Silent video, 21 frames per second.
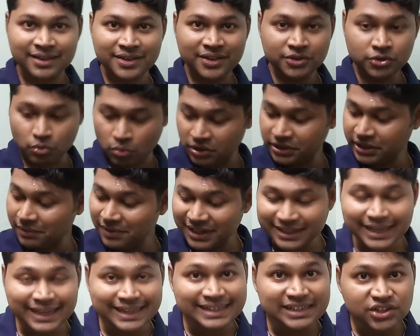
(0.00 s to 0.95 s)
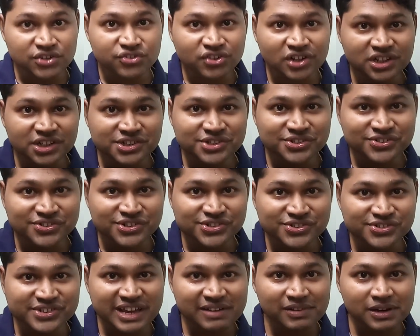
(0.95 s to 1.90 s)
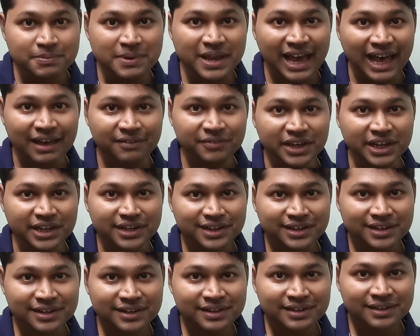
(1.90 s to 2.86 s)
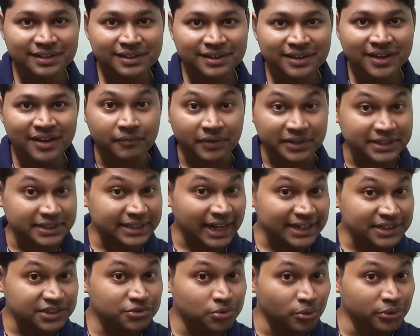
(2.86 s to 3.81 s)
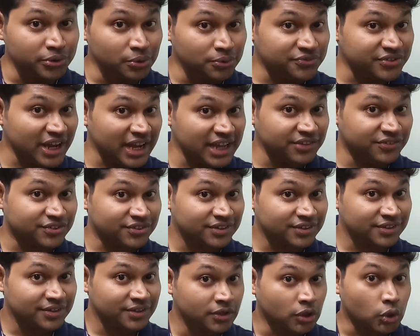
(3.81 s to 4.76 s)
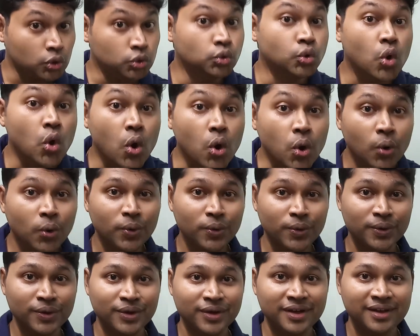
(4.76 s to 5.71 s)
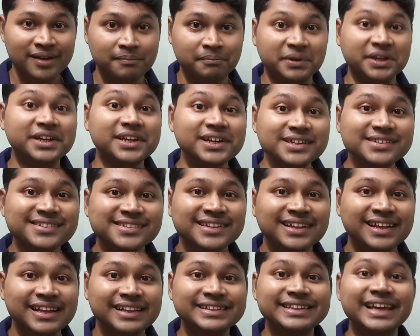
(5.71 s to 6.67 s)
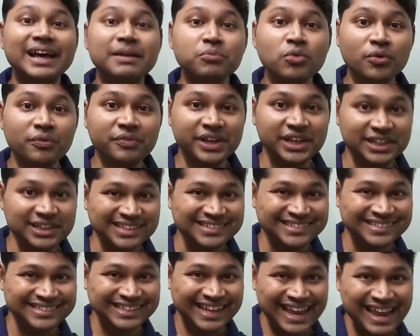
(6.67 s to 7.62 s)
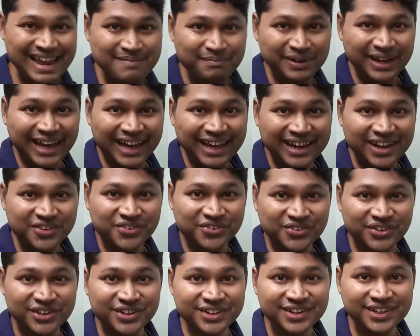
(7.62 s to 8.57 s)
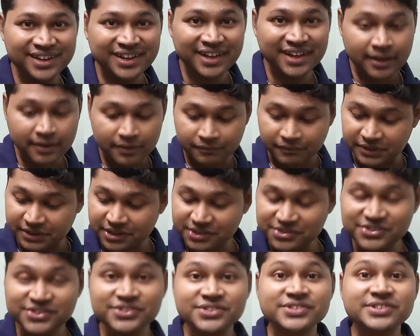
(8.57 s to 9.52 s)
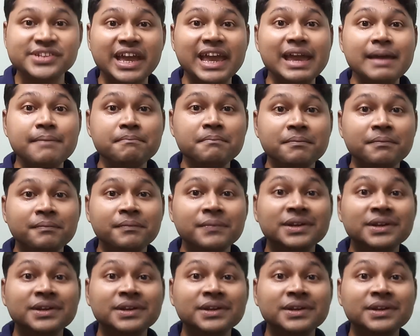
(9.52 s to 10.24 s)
So whatever the initial distance they will be having, whether that is going to change? No, because they are moving in the same direction with the same